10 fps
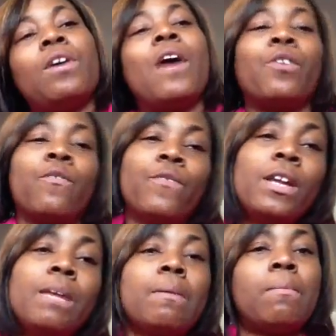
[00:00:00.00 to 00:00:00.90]
How are you
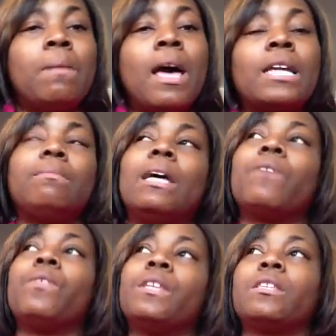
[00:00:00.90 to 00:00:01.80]
feeling? Blah, blah, blah. And I'm like,
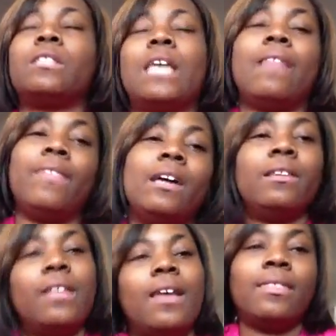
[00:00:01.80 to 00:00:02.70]
well, this is
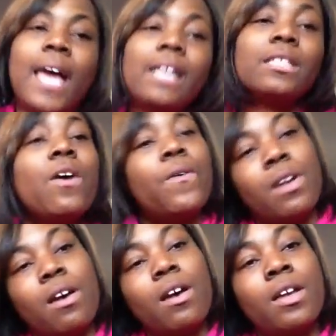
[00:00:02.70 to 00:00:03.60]
that's going
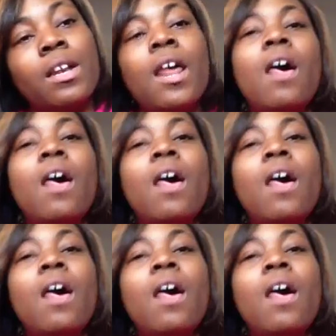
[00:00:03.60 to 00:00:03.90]
on.